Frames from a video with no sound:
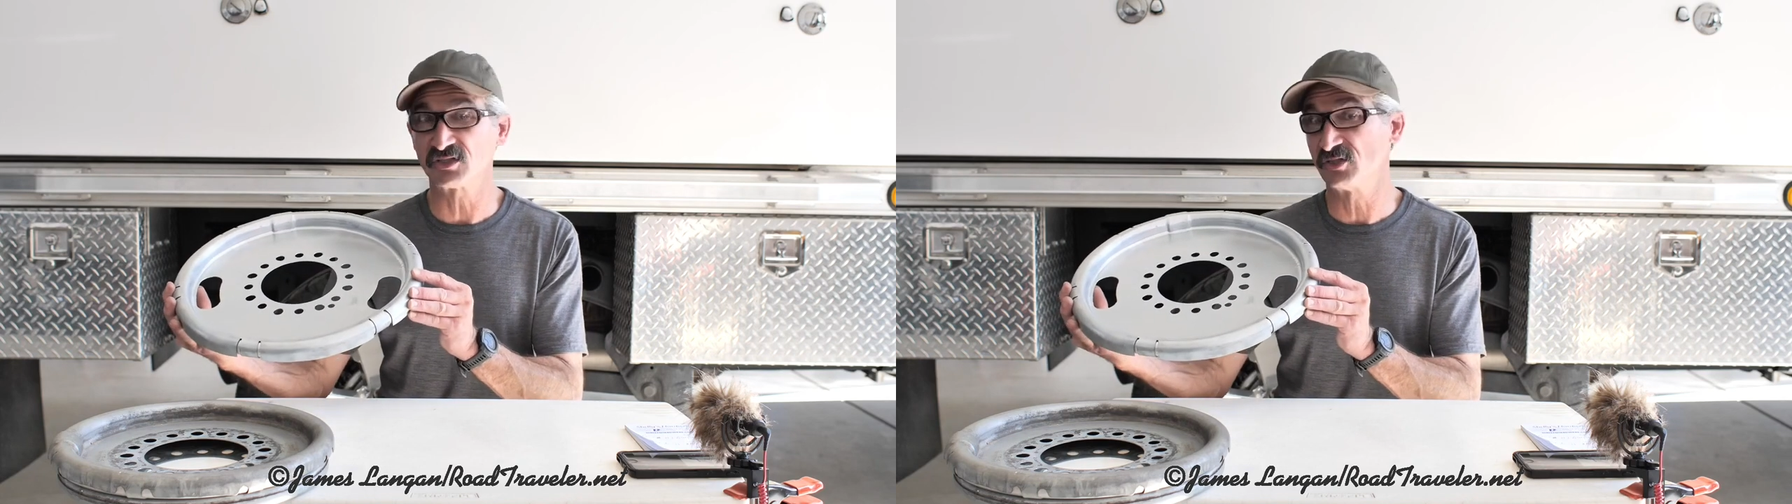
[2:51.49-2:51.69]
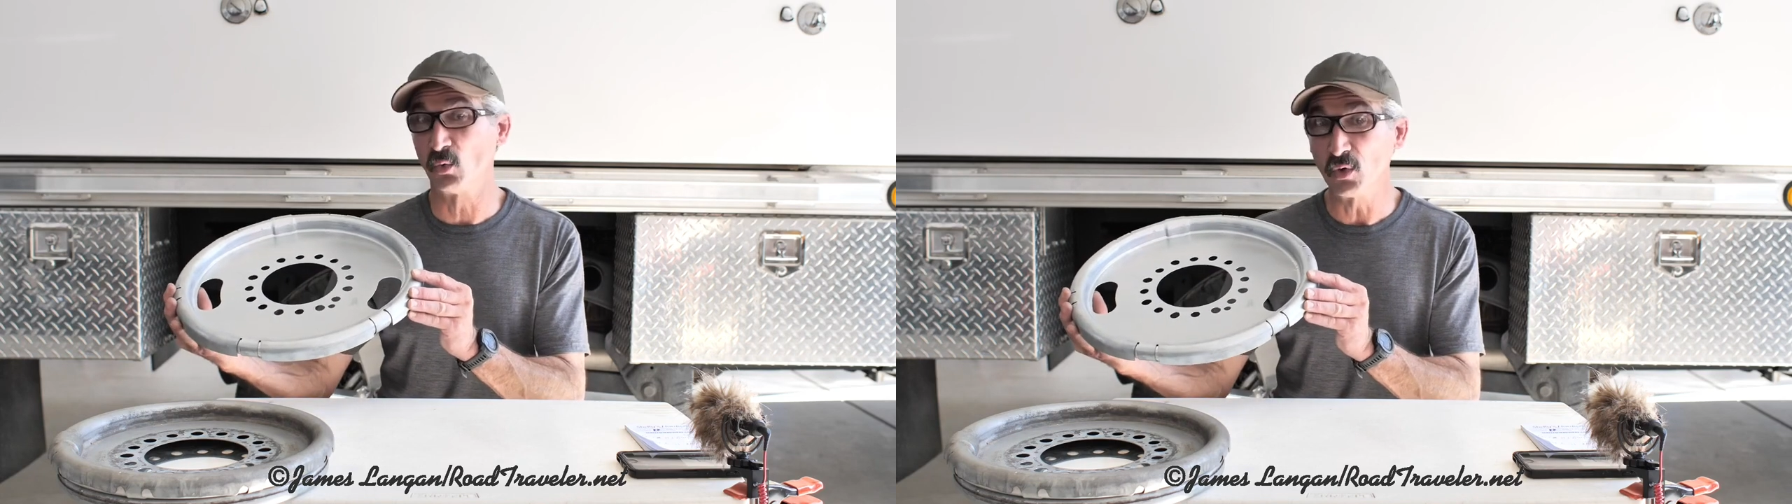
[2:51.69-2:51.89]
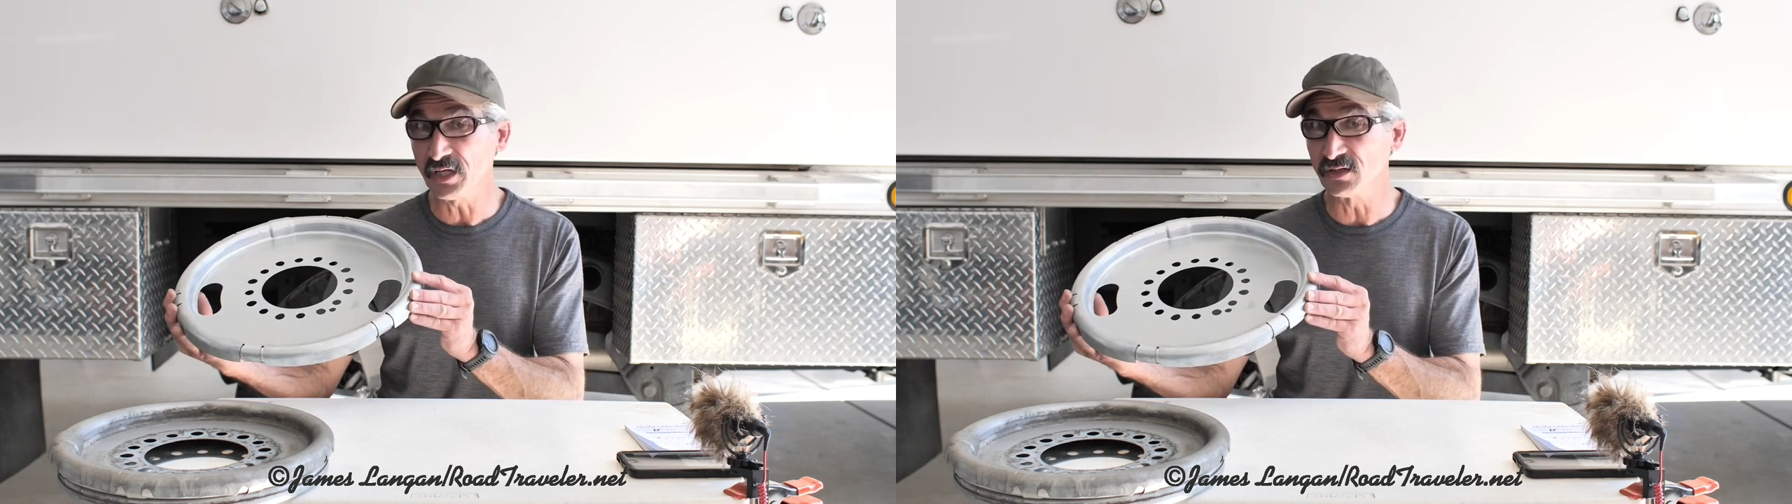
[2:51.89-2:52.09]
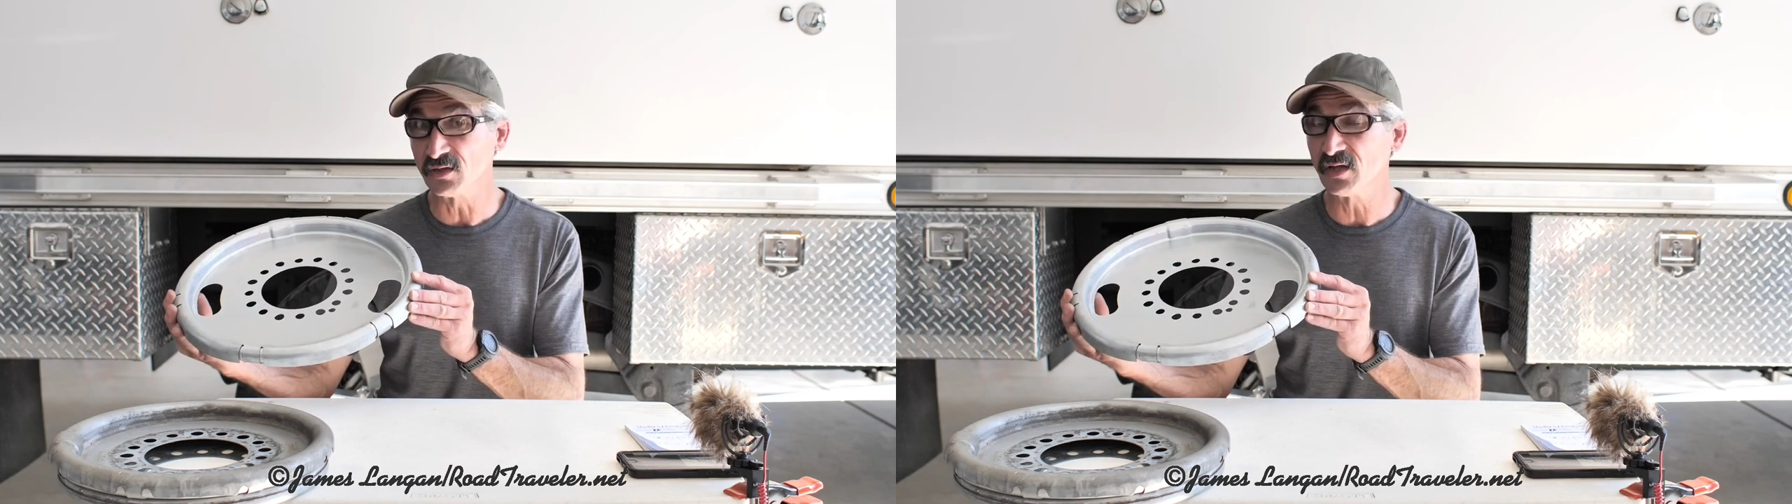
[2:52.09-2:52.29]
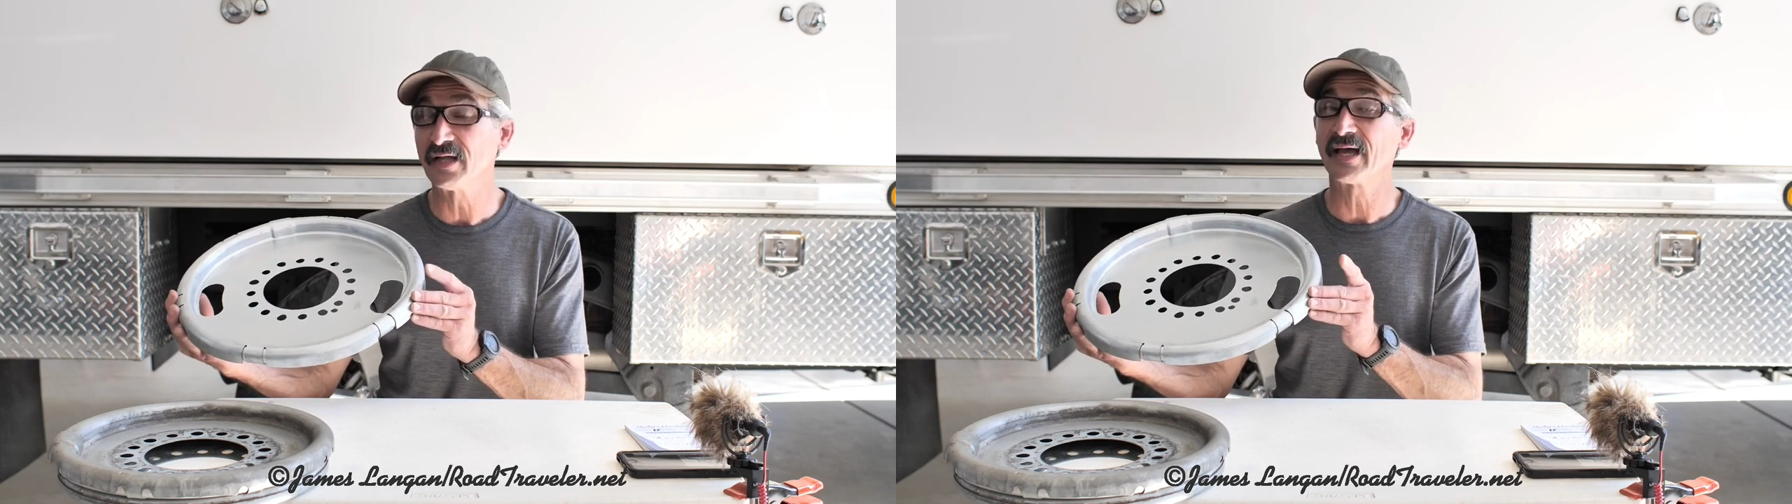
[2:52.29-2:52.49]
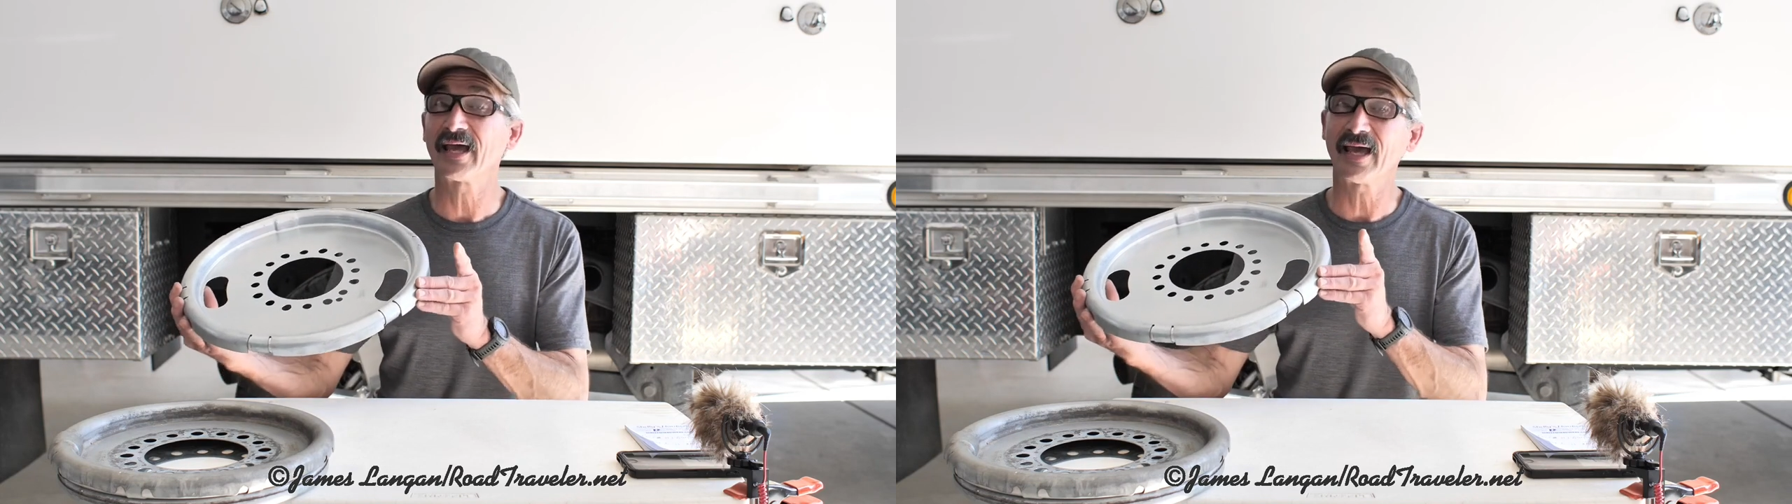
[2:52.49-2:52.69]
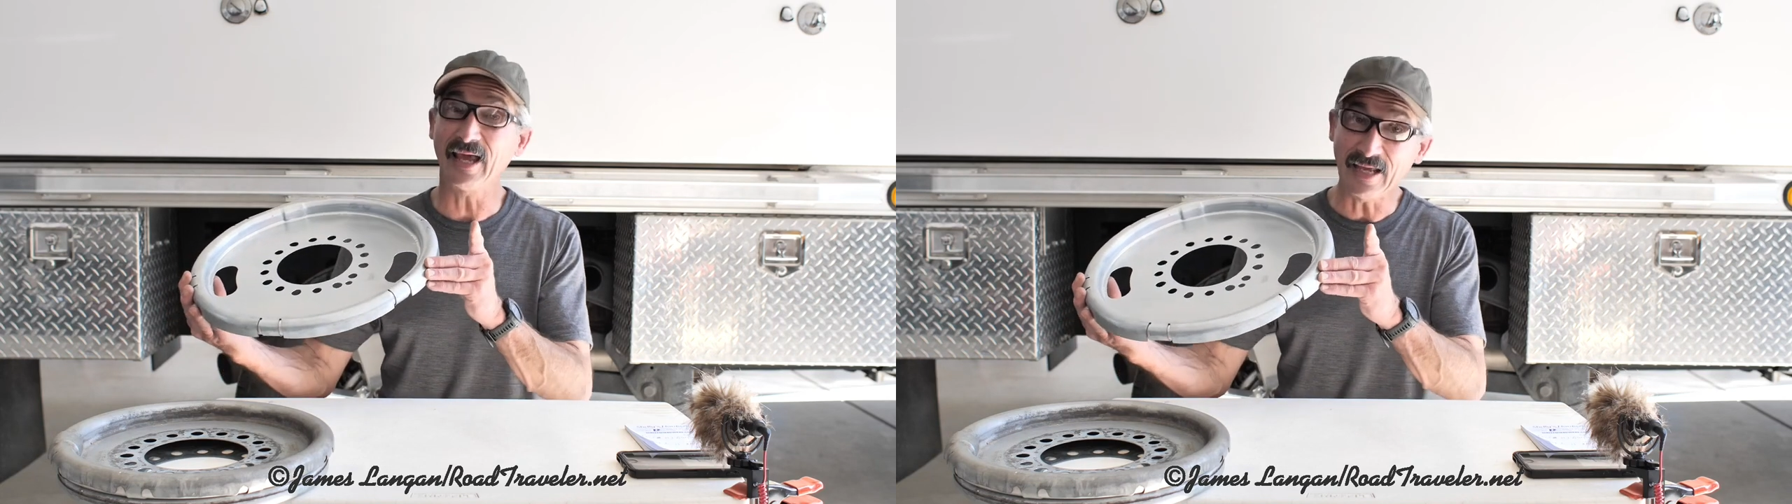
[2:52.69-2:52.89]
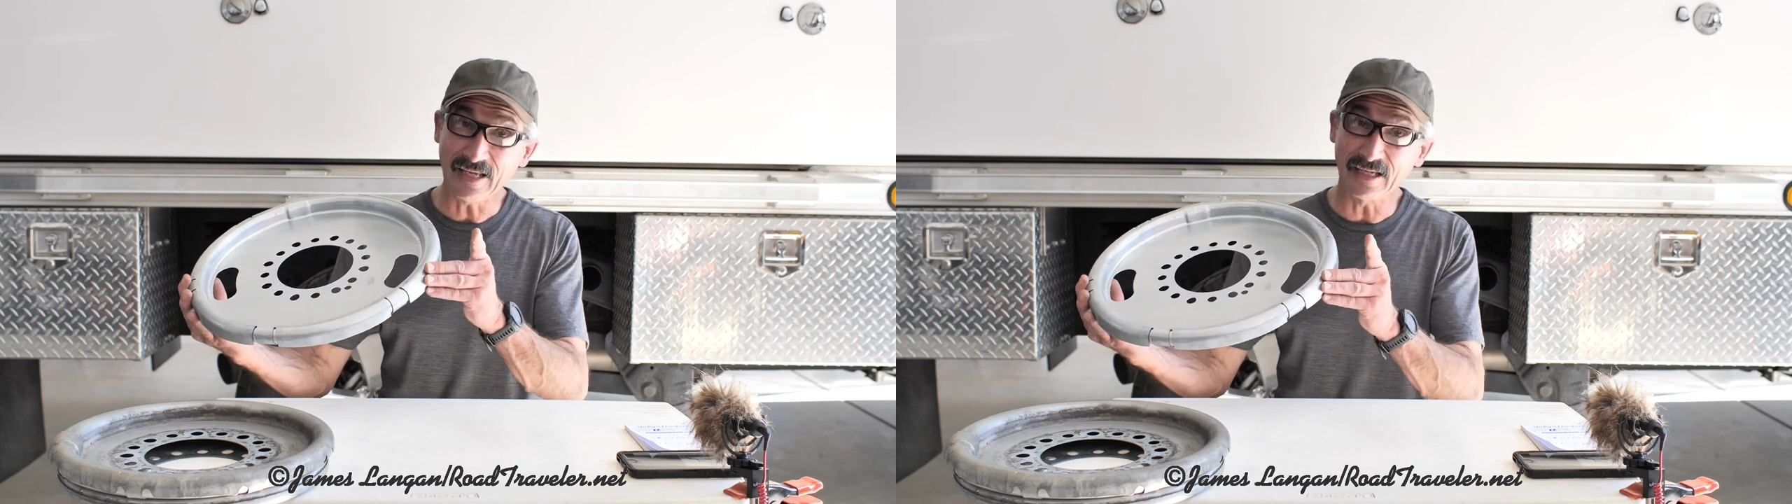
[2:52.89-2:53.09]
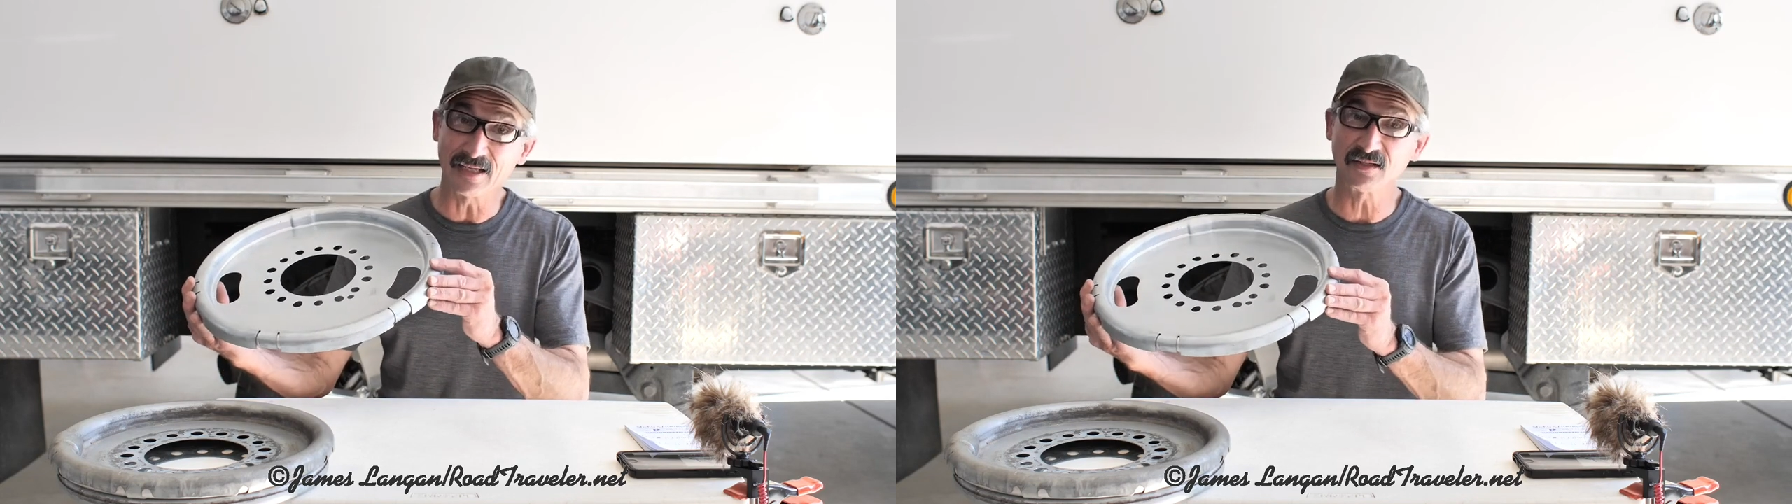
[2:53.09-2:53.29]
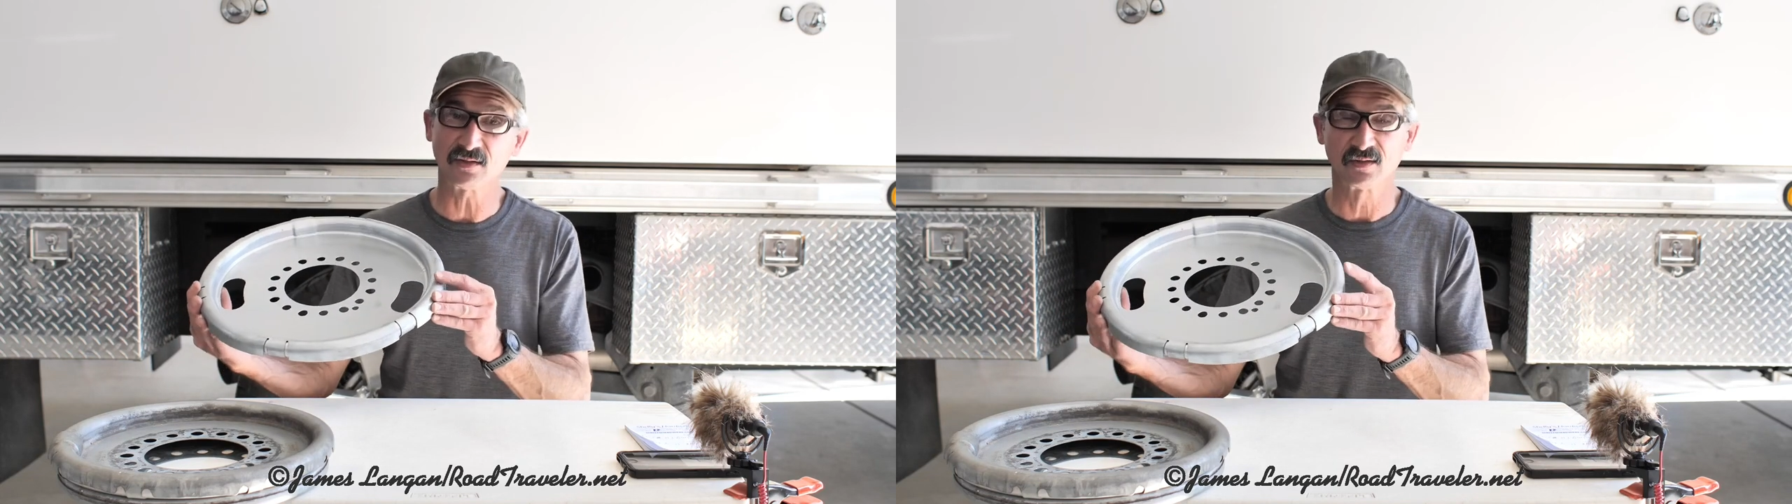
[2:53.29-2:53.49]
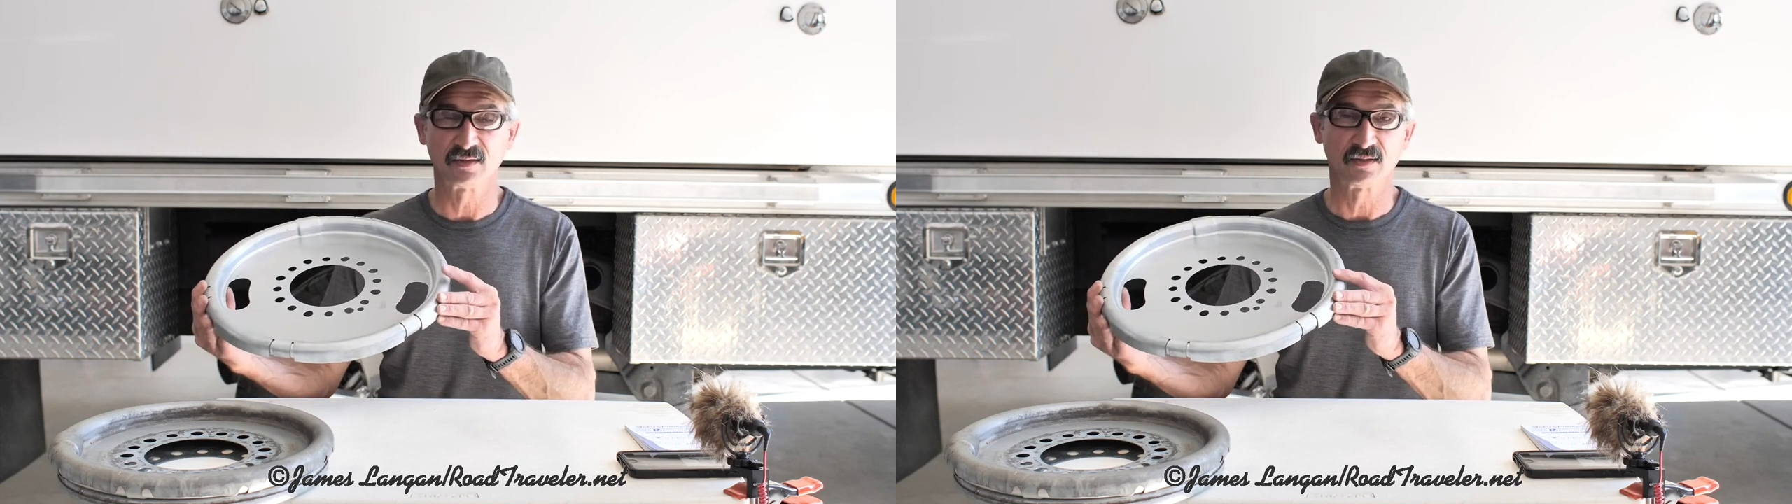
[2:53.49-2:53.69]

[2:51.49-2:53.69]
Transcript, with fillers: in the wheel and